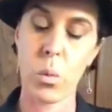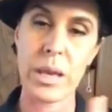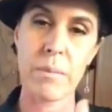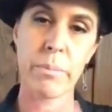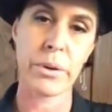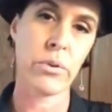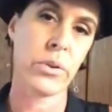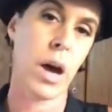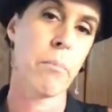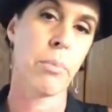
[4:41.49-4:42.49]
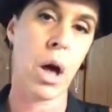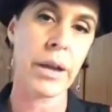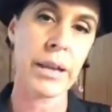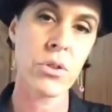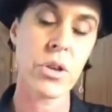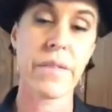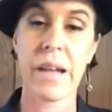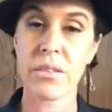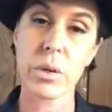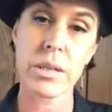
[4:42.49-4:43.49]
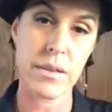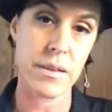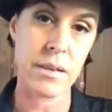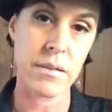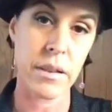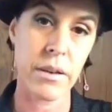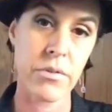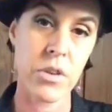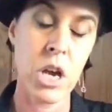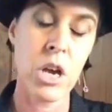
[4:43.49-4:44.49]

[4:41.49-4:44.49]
we build up blockage, and that's where disease lives.